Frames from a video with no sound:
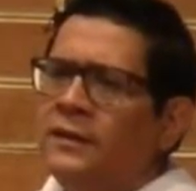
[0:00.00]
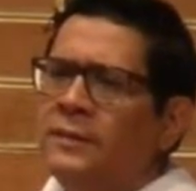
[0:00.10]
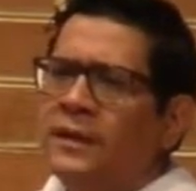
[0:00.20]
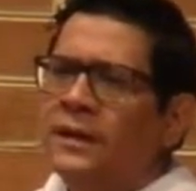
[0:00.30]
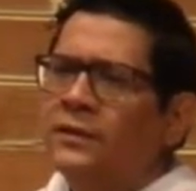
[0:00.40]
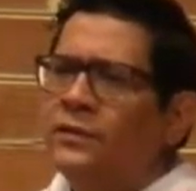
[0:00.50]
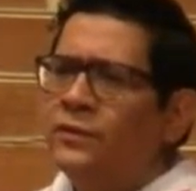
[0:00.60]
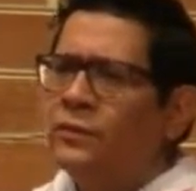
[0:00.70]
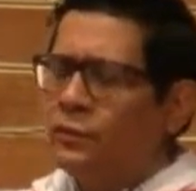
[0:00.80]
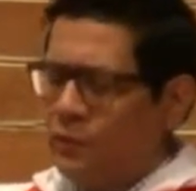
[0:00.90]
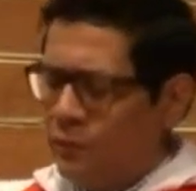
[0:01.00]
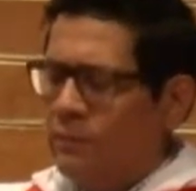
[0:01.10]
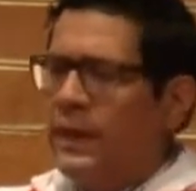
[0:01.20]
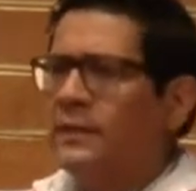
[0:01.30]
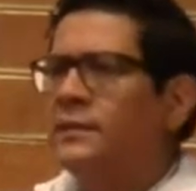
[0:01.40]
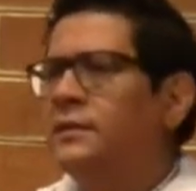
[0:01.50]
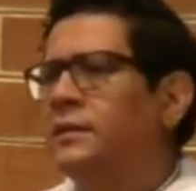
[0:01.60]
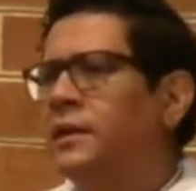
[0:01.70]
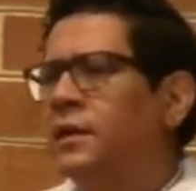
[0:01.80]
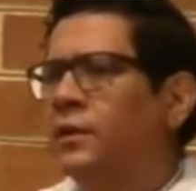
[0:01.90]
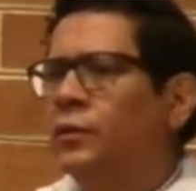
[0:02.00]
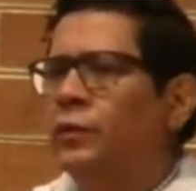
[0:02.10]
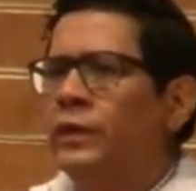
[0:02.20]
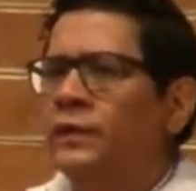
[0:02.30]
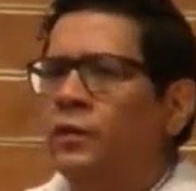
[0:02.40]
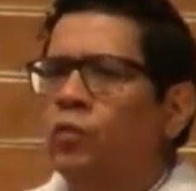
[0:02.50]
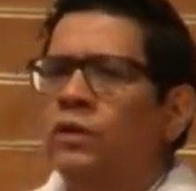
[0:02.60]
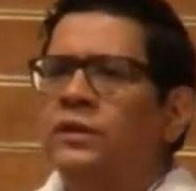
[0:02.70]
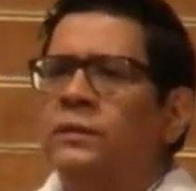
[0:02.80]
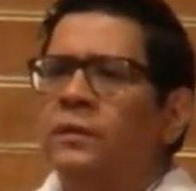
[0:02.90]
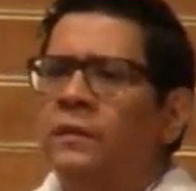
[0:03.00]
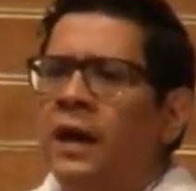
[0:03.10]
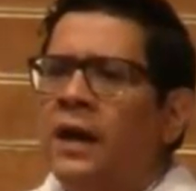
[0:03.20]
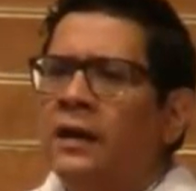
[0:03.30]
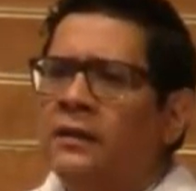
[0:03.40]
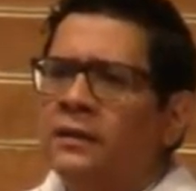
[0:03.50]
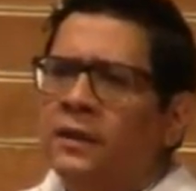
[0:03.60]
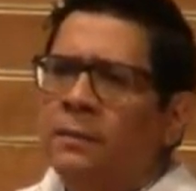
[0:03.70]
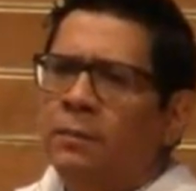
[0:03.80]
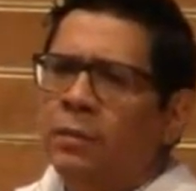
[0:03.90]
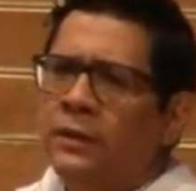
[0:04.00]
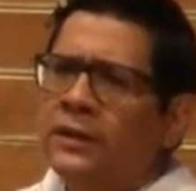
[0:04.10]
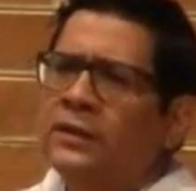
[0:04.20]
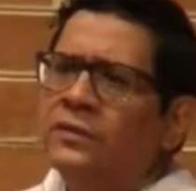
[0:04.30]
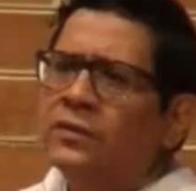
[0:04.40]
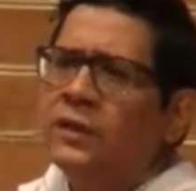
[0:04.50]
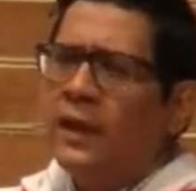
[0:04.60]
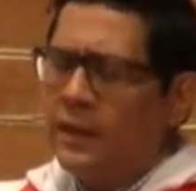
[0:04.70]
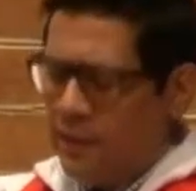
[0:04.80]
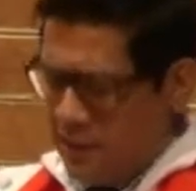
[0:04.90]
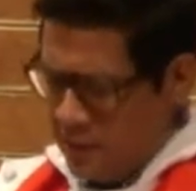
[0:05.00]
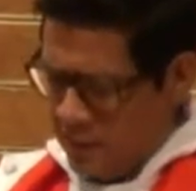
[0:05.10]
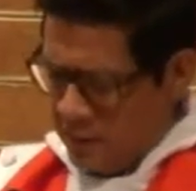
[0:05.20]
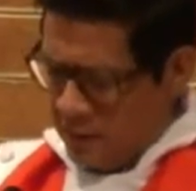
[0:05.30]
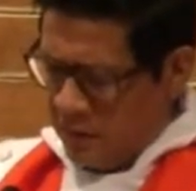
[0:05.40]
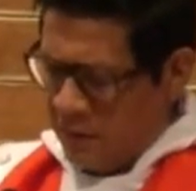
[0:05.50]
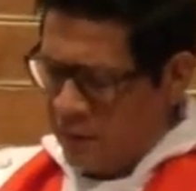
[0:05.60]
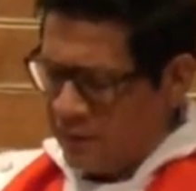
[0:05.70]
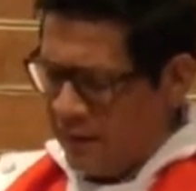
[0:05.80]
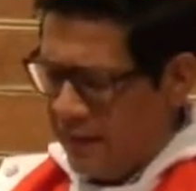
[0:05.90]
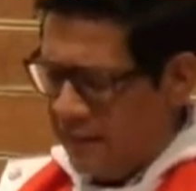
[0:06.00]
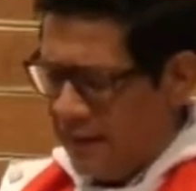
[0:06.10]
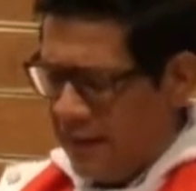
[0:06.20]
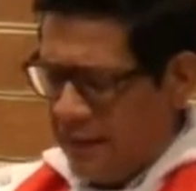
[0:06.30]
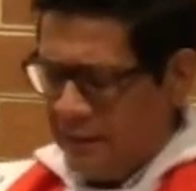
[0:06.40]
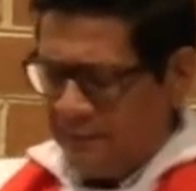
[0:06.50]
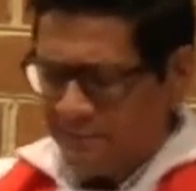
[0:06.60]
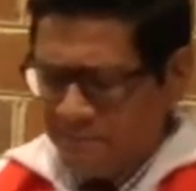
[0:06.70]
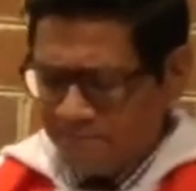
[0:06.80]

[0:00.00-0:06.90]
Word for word: he began to, to mess with the worship of God and the temple. Needless to say, King Uzziah died.